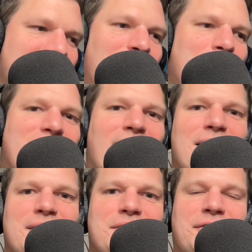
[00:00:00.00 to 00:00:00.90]
would be kind
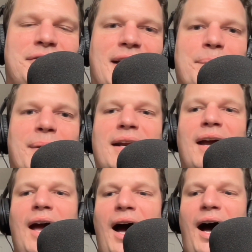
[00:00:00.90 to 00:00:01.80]
of interesting. But
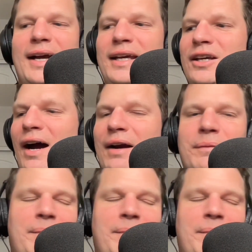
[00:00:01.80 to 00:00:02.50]
I